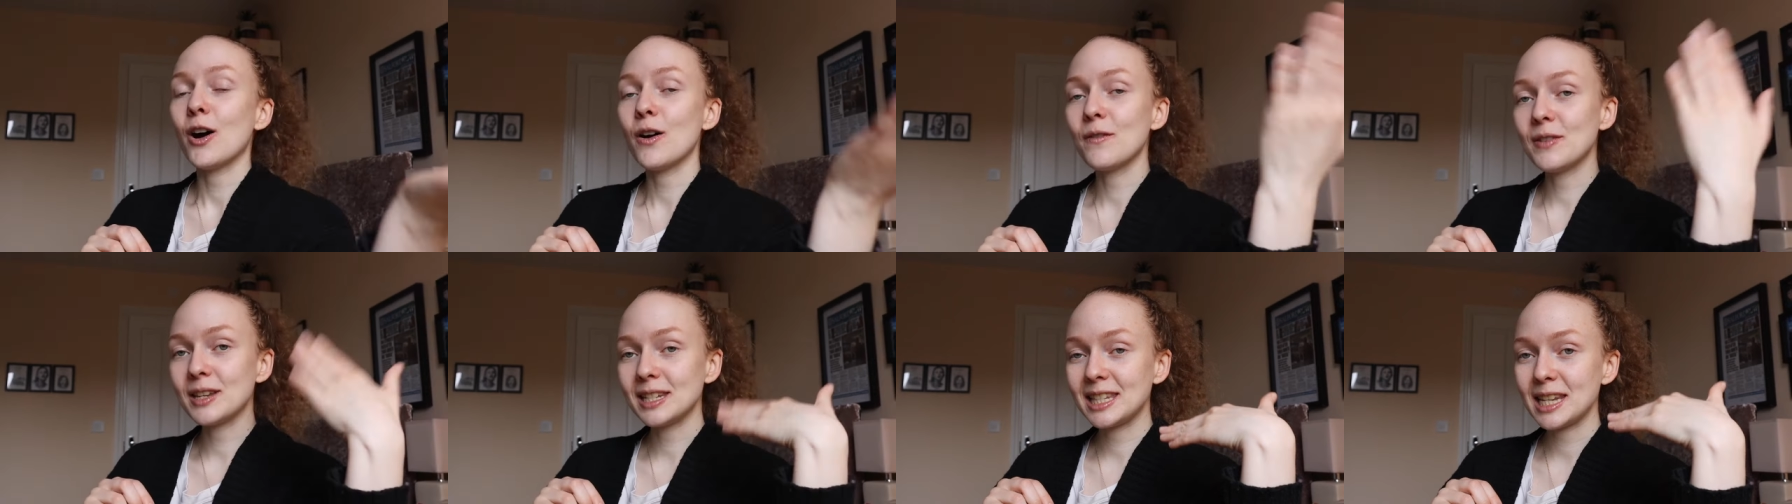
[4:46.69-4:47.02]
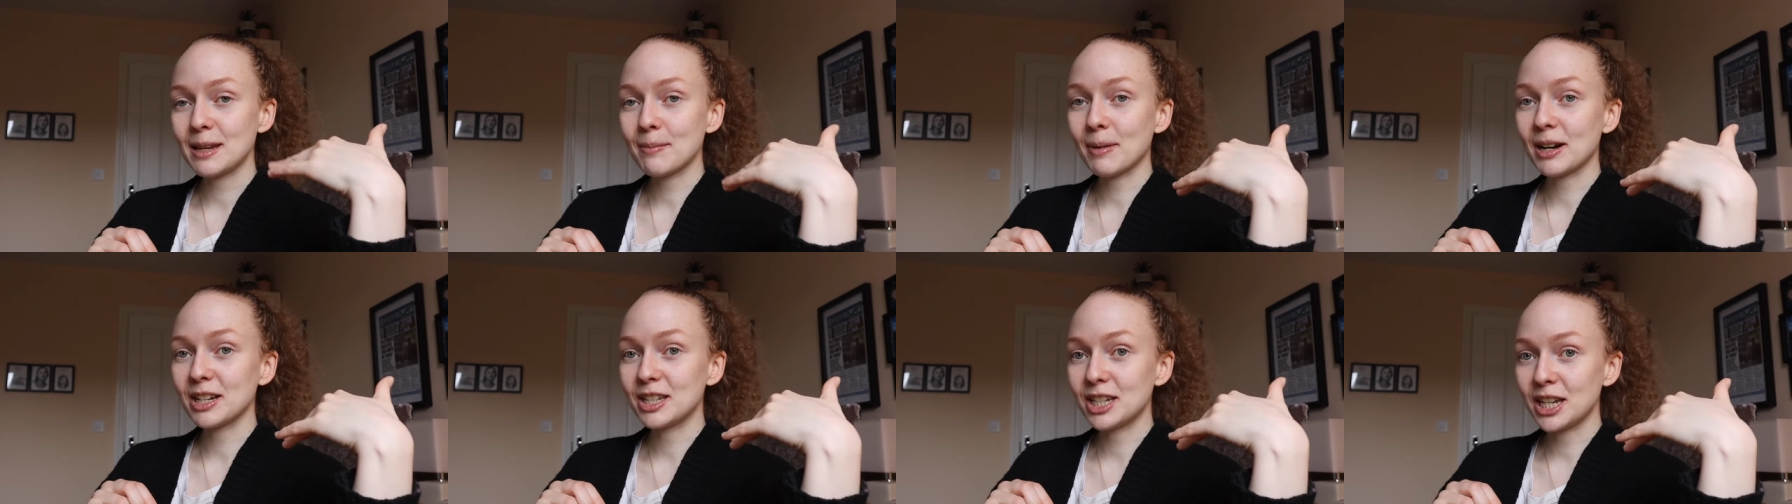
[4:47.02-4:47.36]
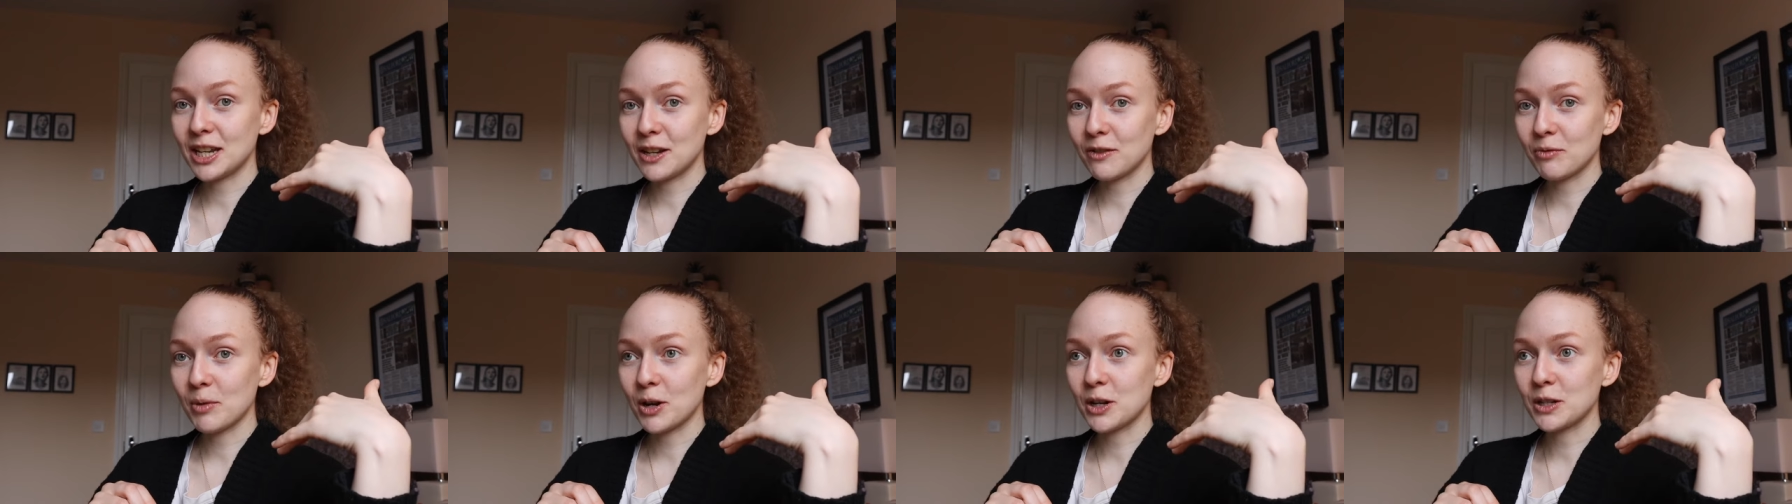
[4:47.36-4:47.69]
Obviously my
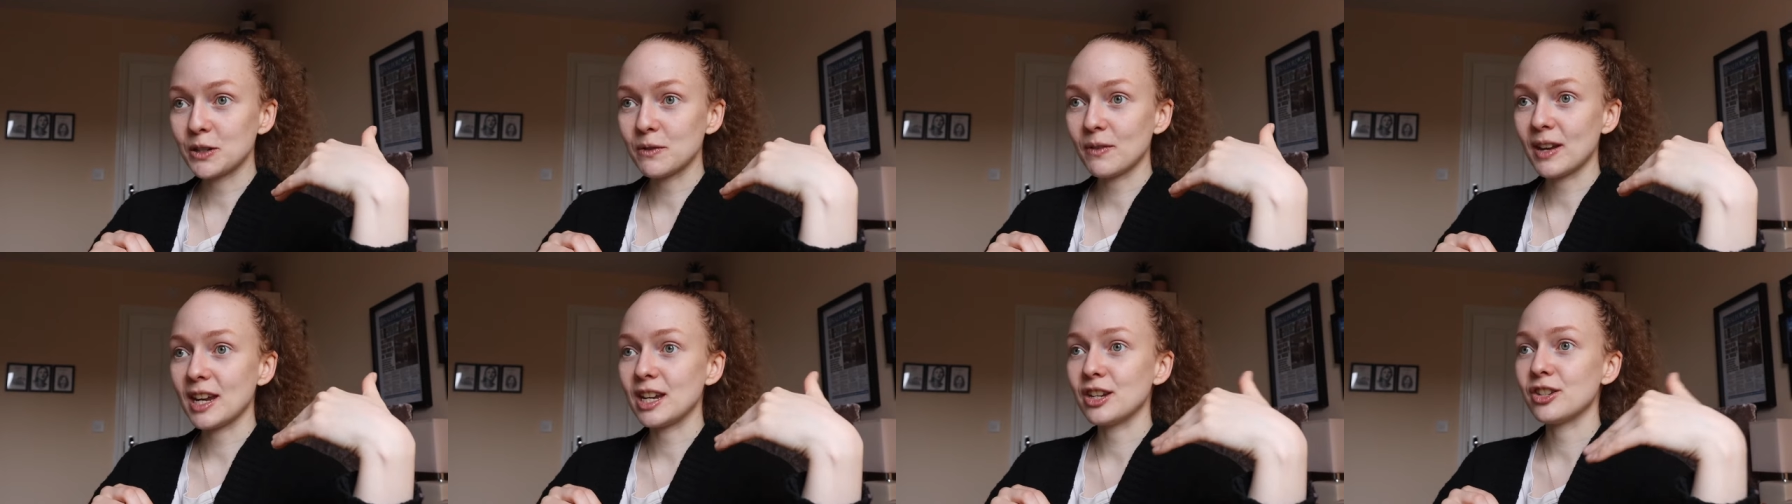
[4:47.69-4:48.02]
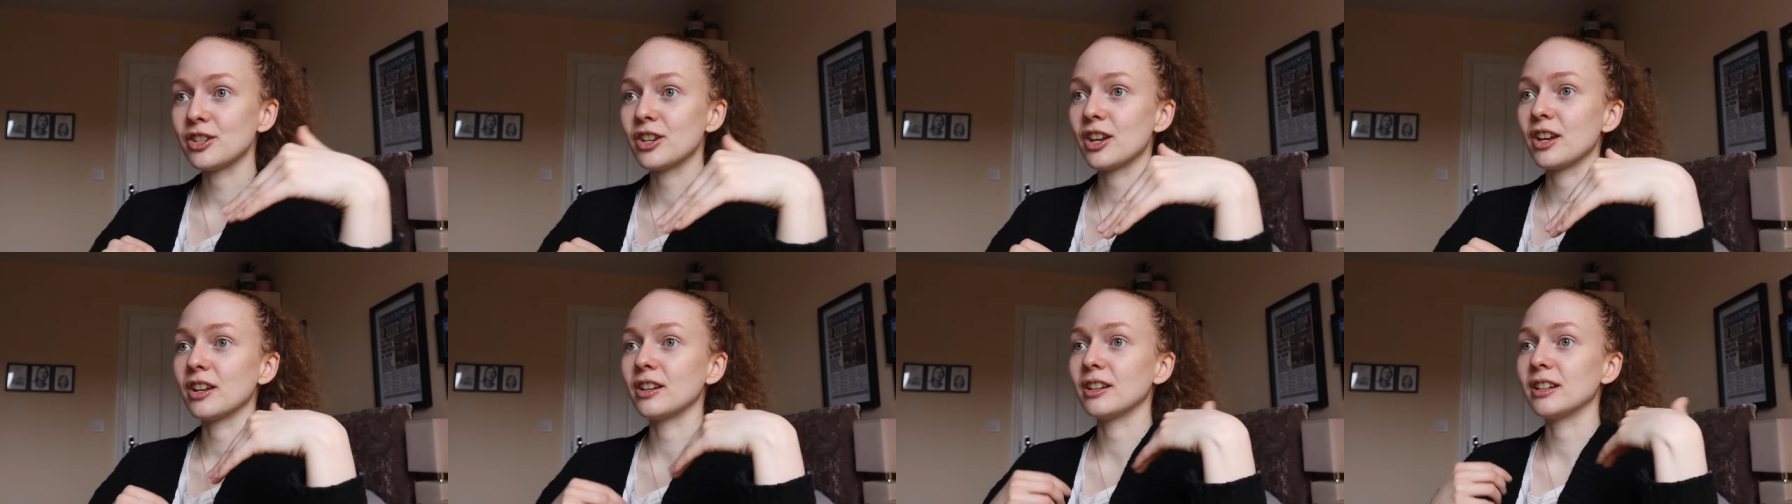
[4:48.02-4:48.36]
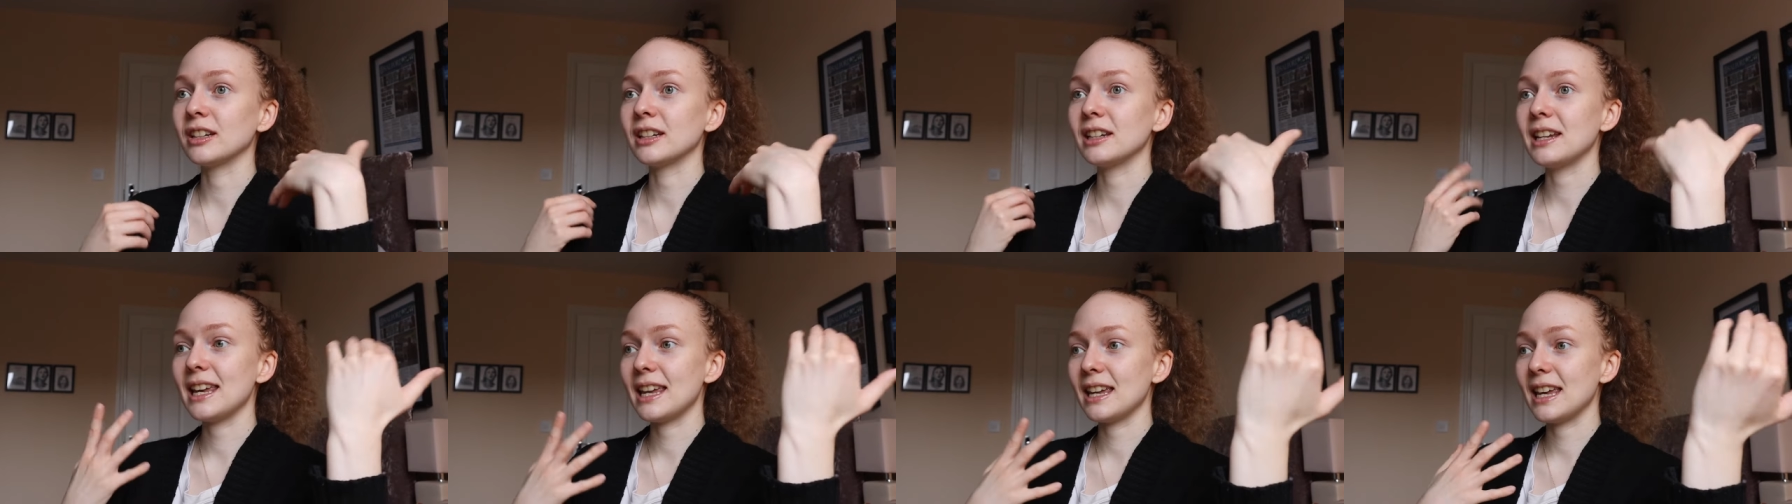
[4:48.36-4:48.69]
chief
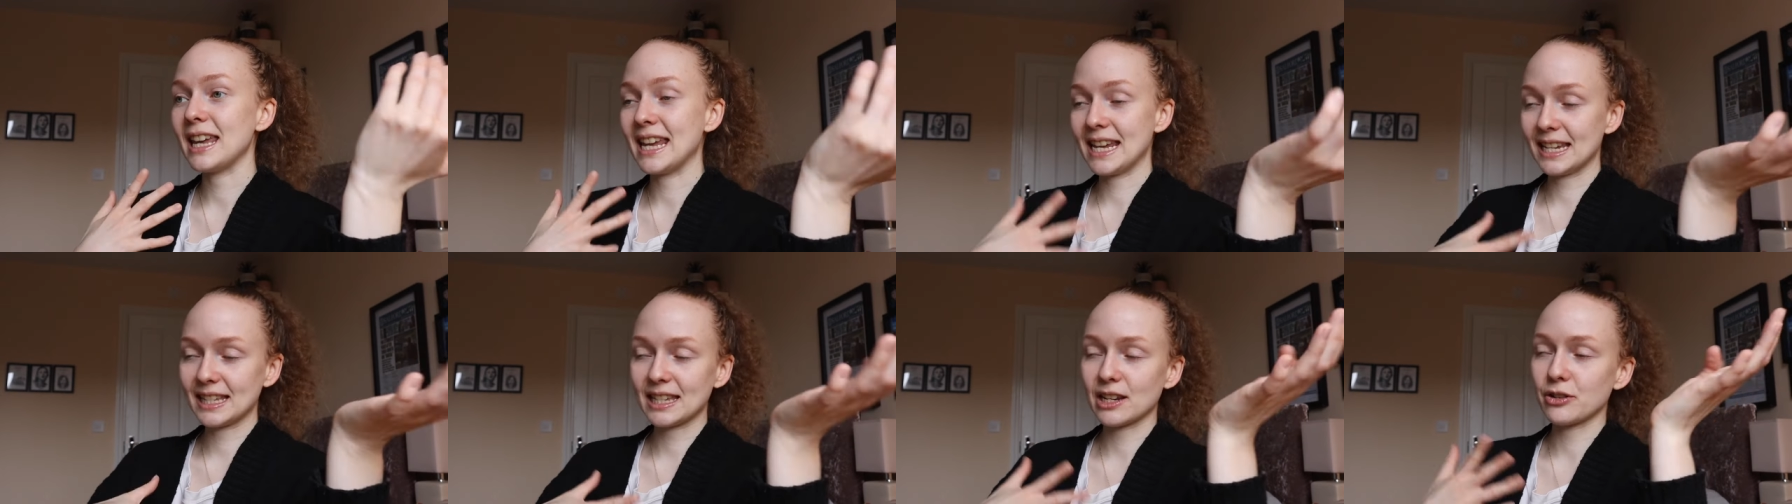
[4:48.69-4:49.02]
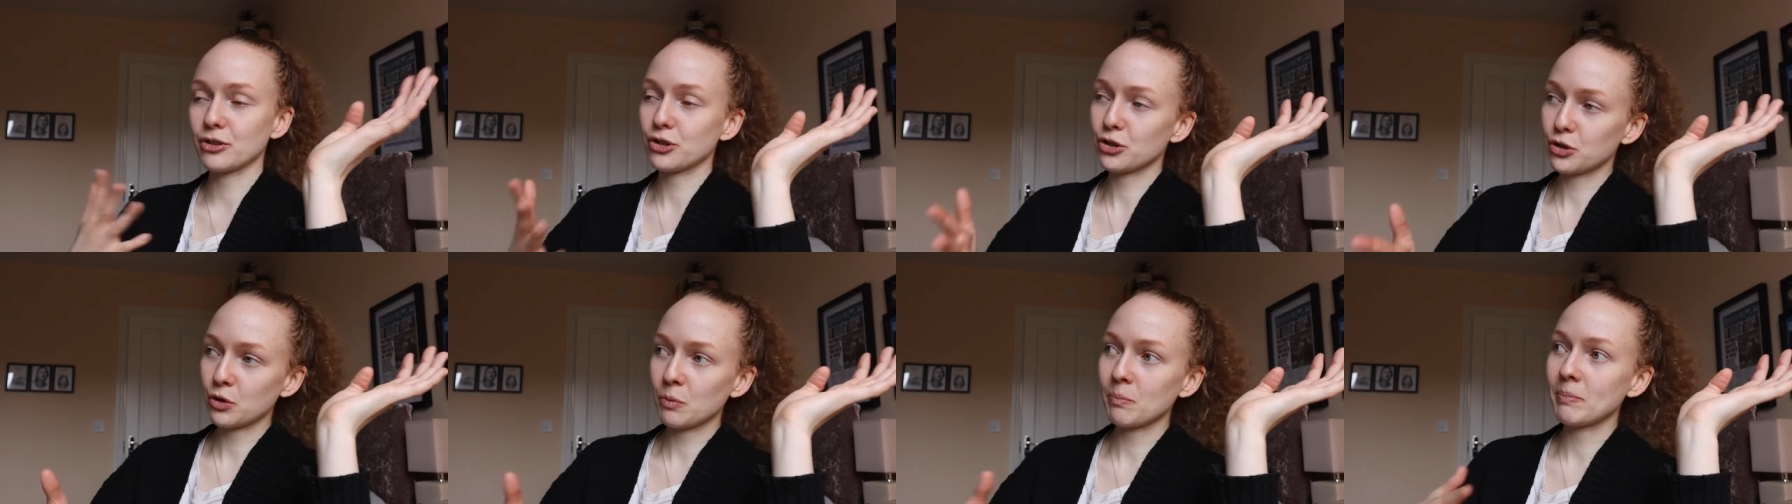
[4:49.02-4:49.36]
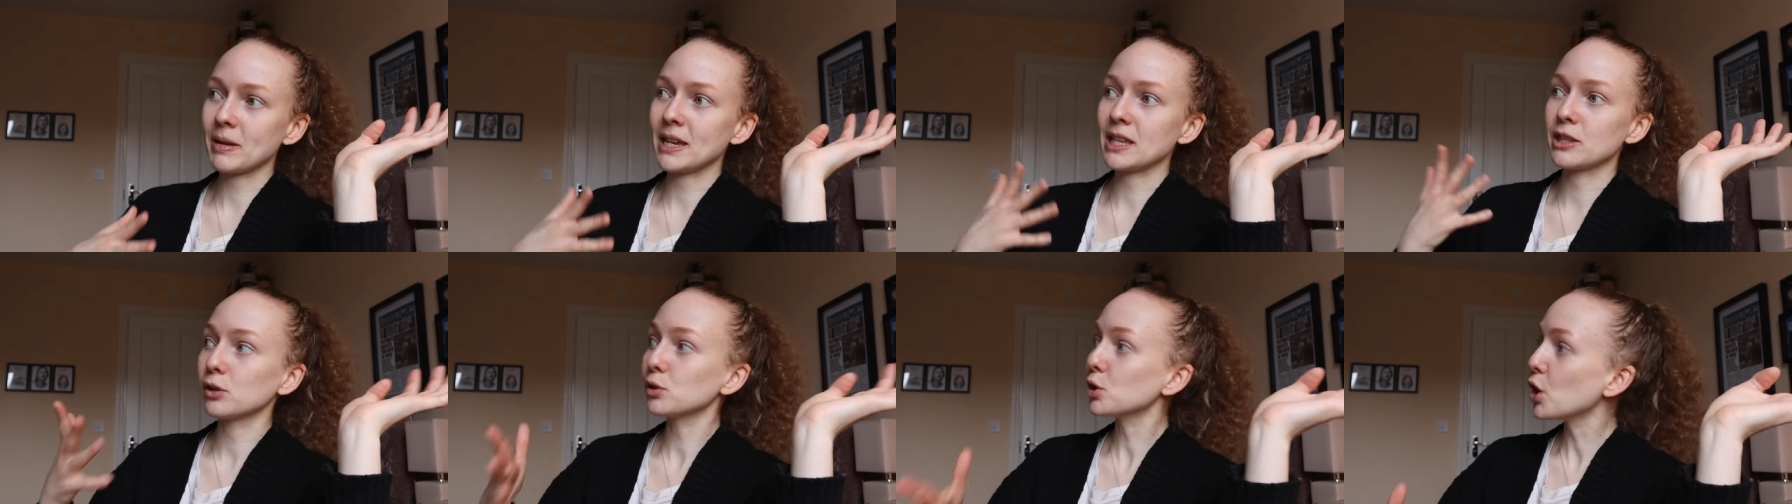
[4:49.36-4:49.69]
motivation is and should
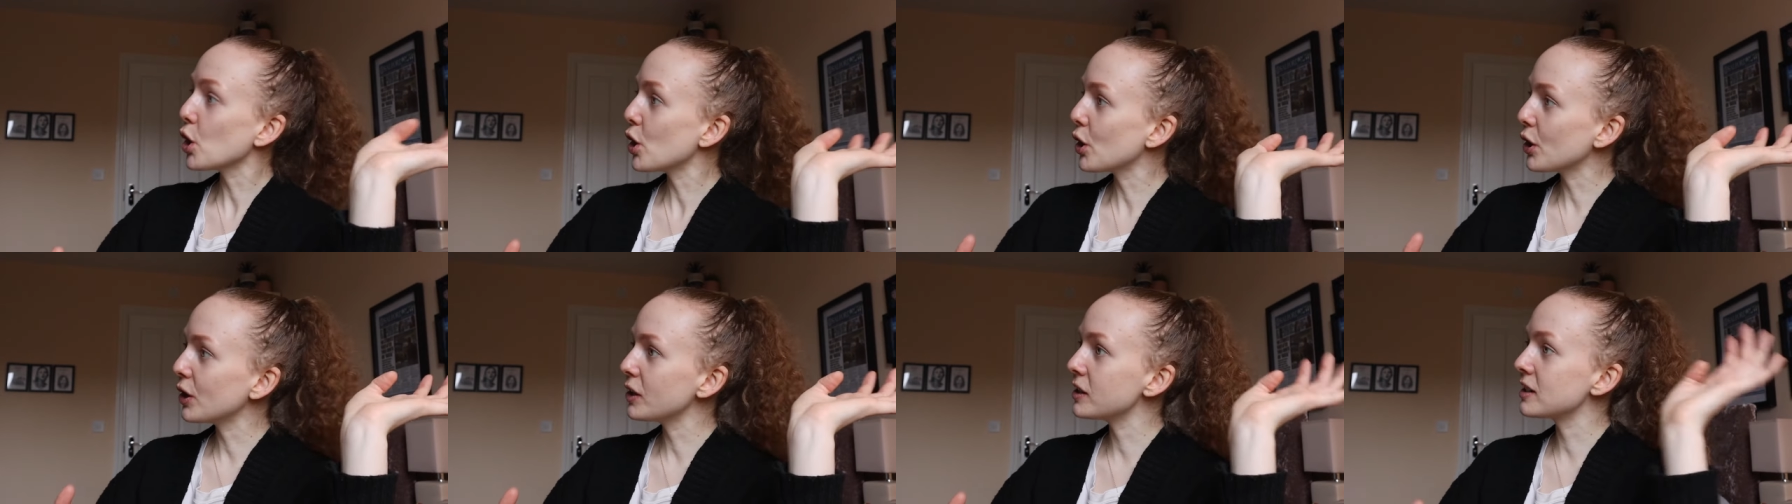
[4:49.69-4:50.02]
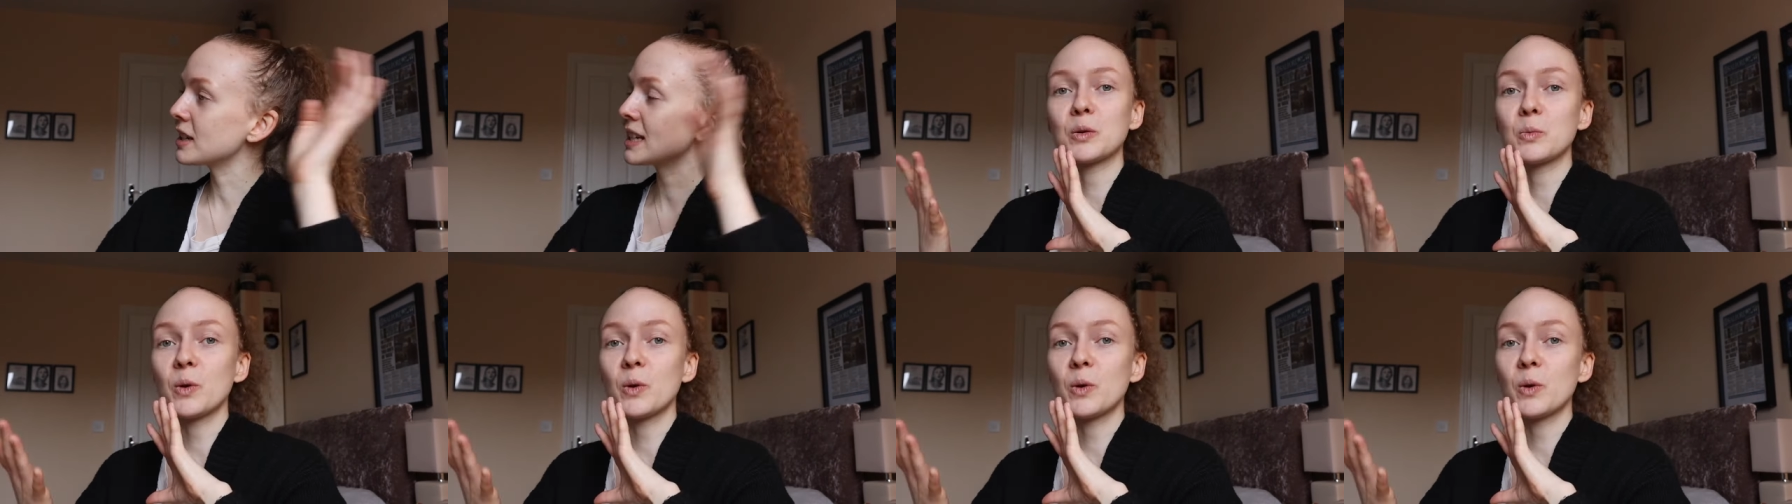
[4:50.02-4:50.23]
be the Lord,